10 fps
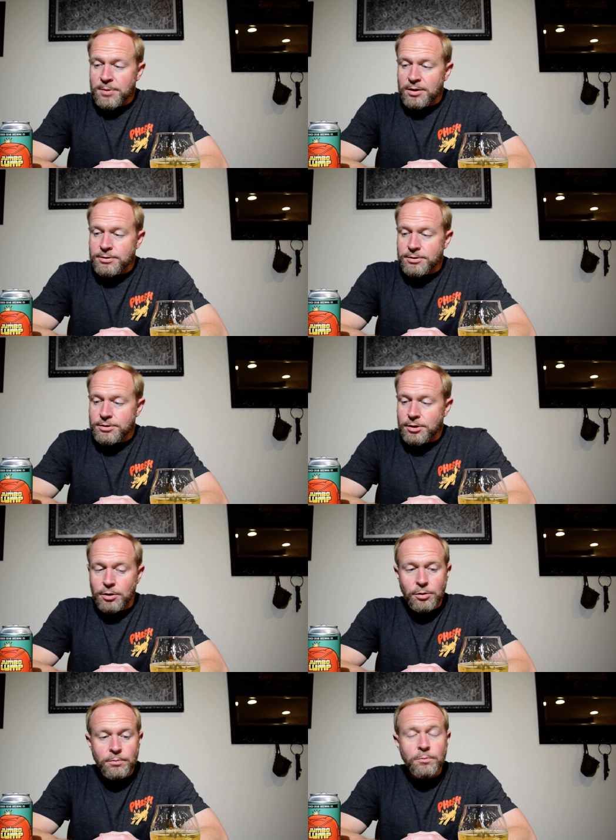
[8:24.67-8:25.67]

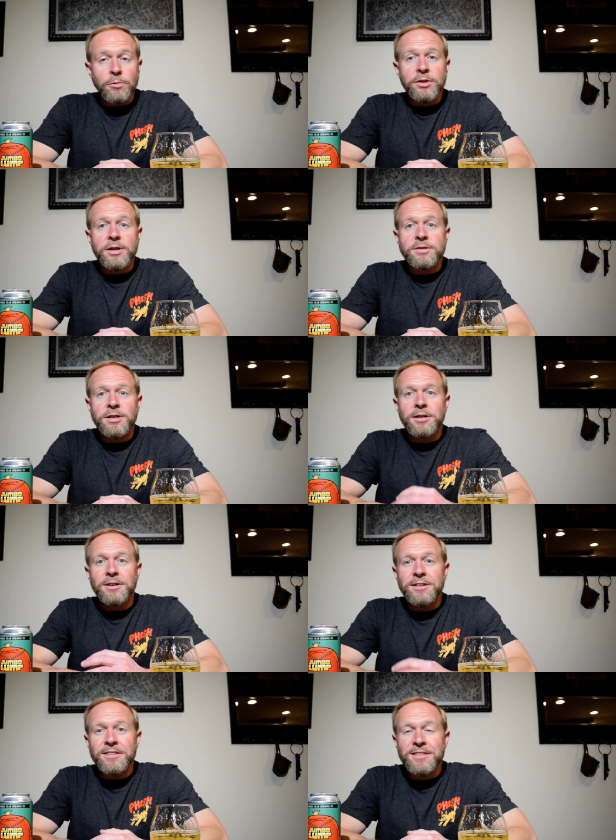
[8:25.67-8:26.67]
So with that
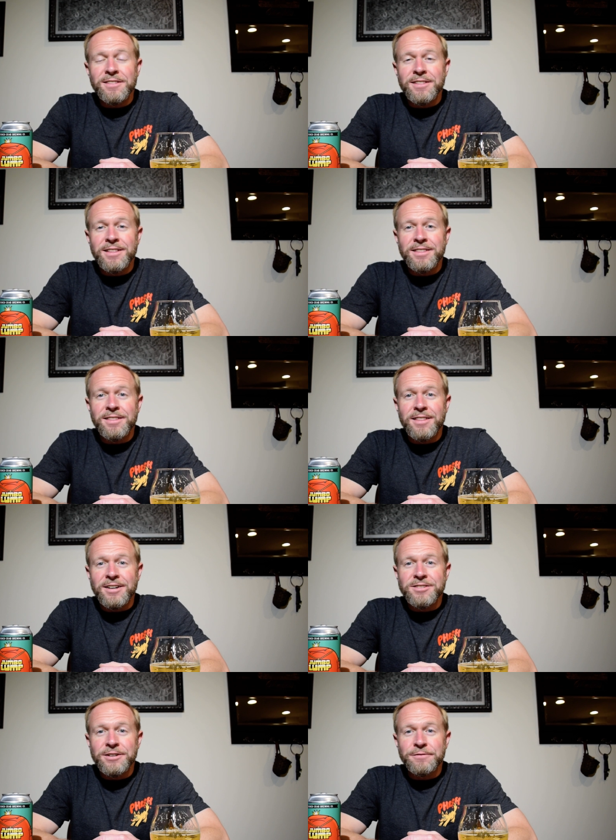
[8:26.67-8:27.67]
said,
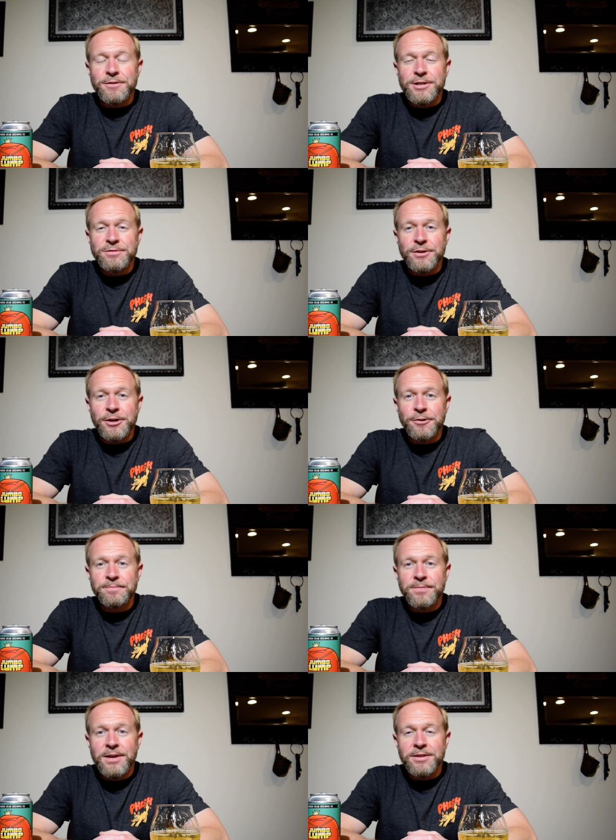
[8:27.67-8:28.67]
that's it for this video.
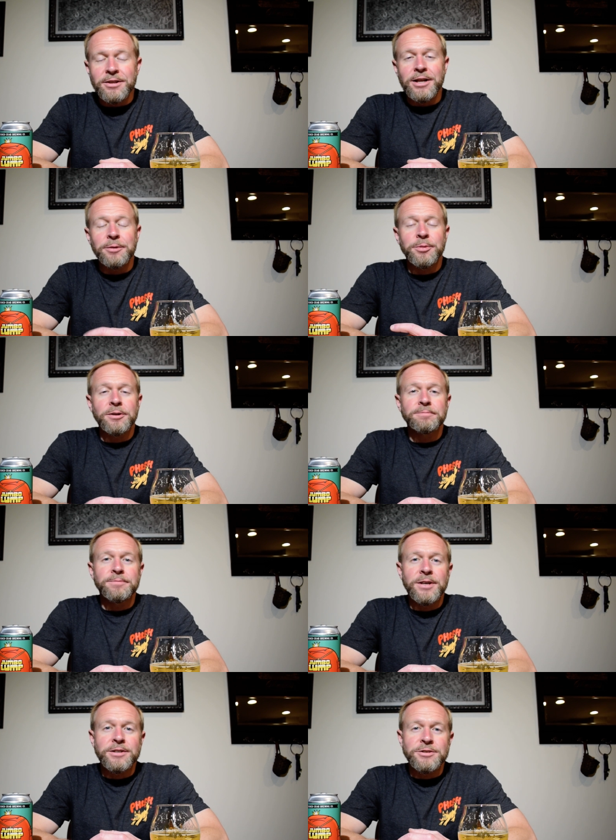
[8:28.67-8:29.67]
Hit the like button,
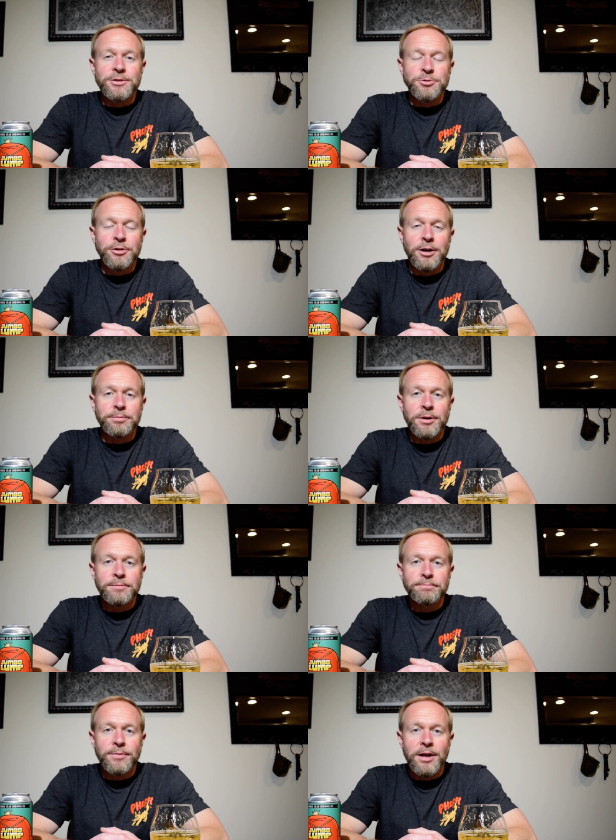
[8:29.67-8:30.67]
hit the subscribe
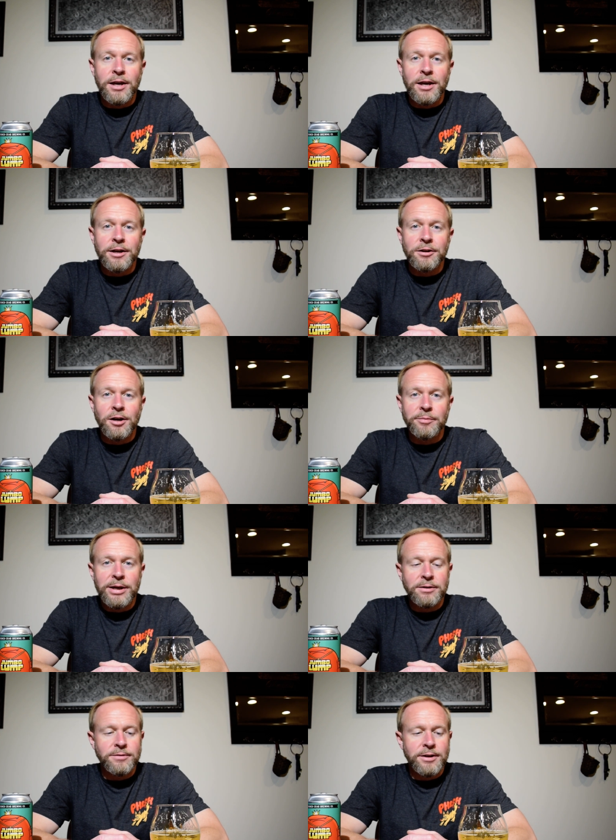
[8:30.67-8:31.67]
button, and
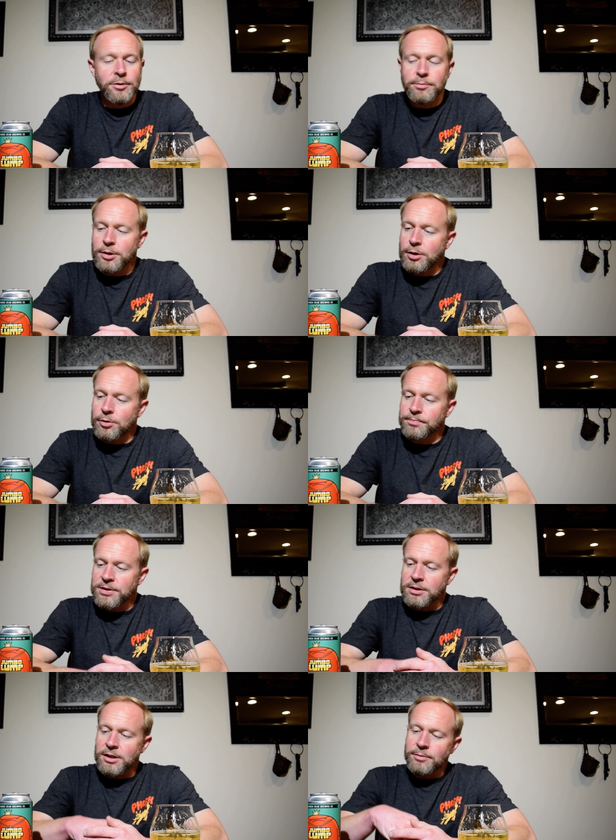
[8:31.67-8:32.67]
comment down below.
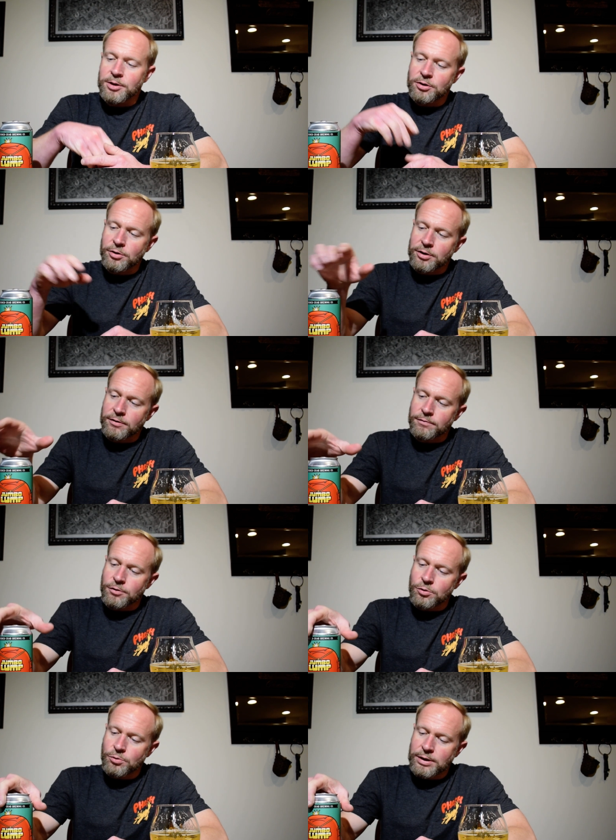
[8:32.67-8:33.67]
Let me know, have
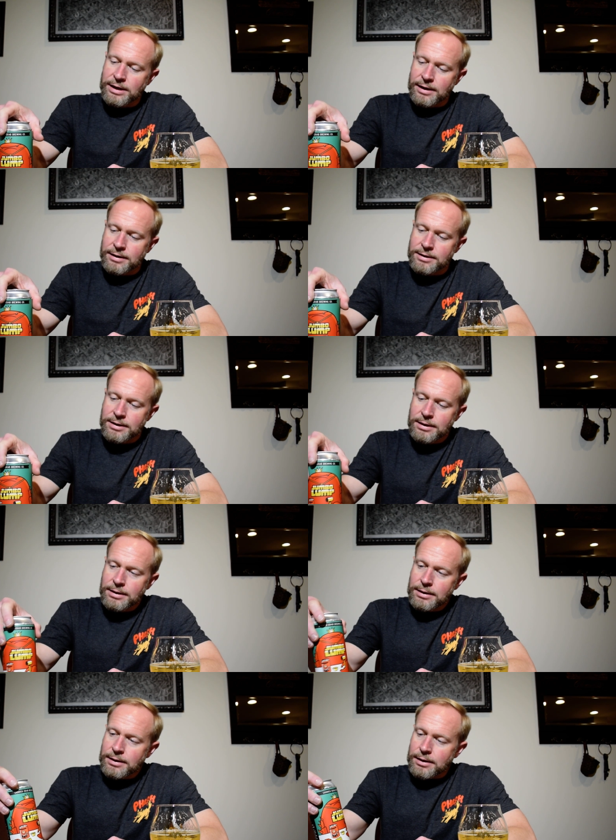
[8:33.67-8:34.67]
you had
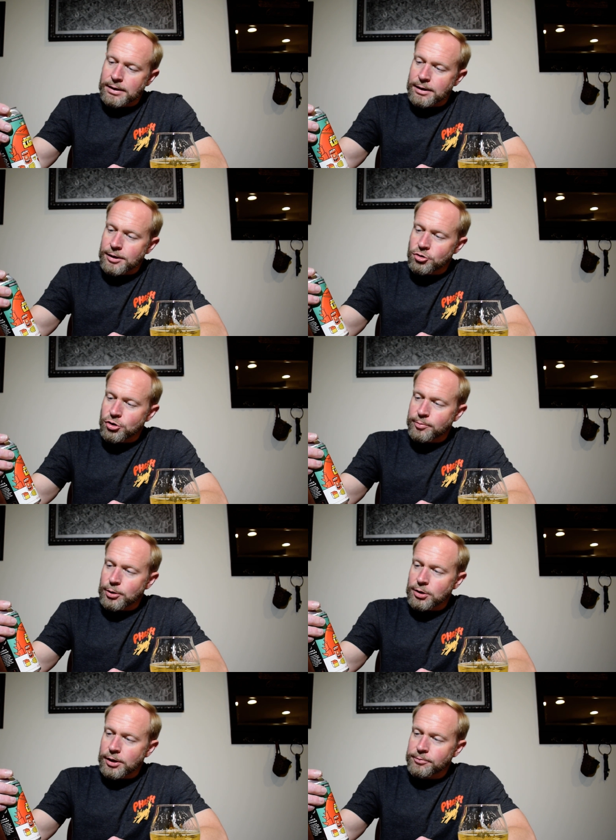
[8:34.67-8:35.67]

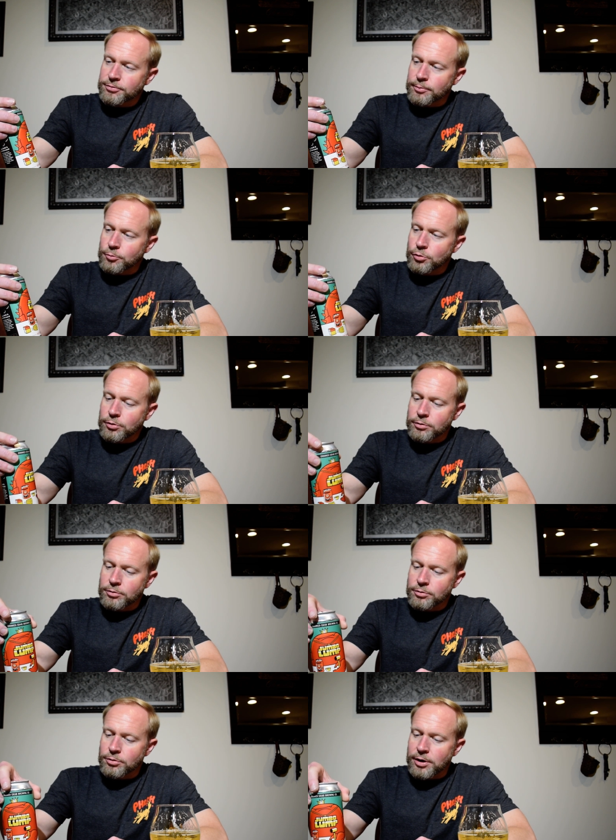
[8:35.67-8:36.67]
Jumbo Lump from Crooked
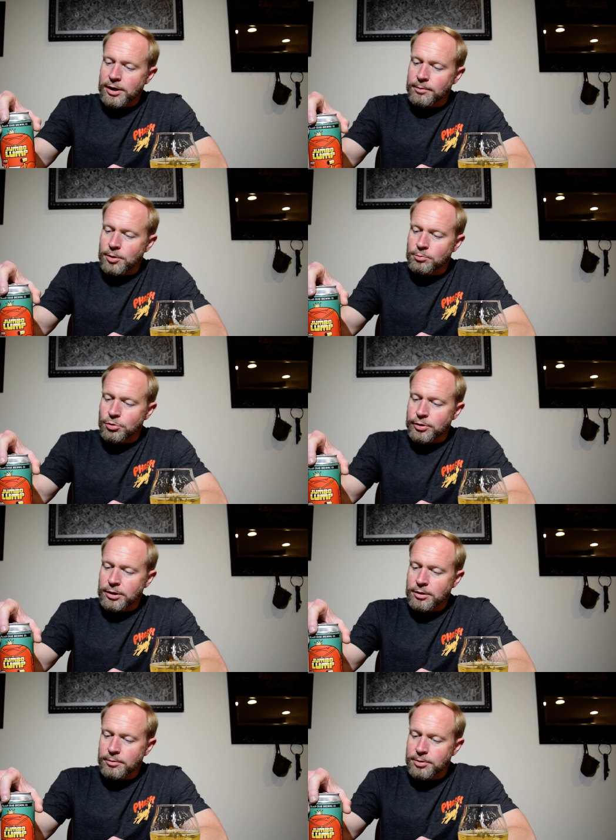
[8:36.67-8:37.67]
Crab
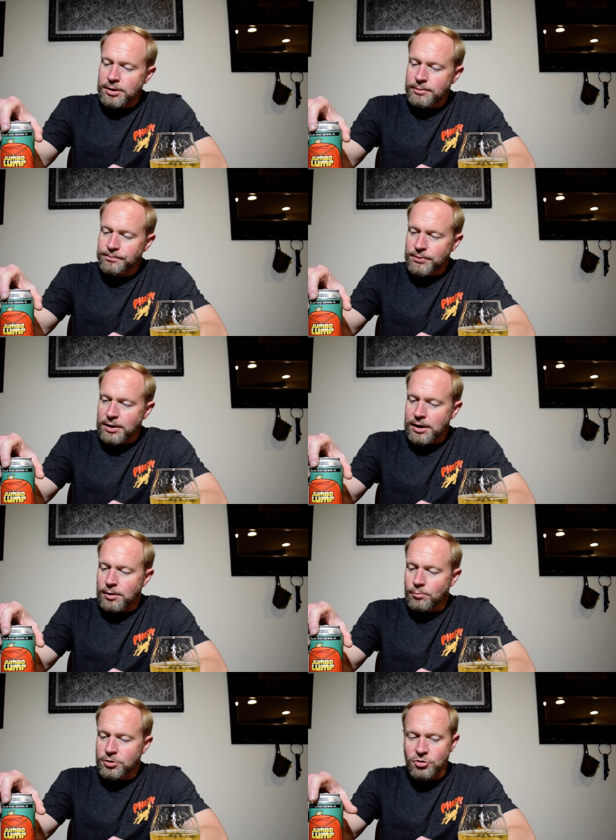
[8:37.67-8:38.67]
Brewing Company,
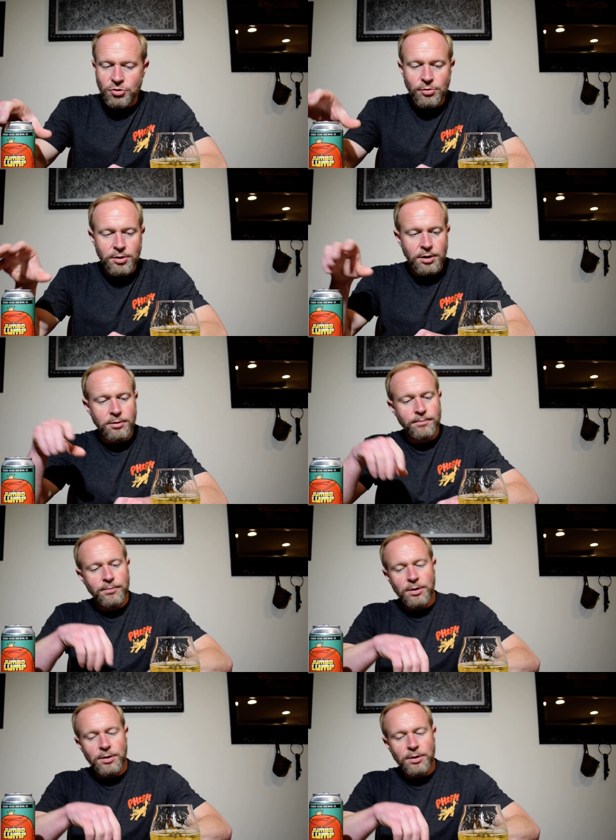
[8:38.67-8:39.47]
and what did you think?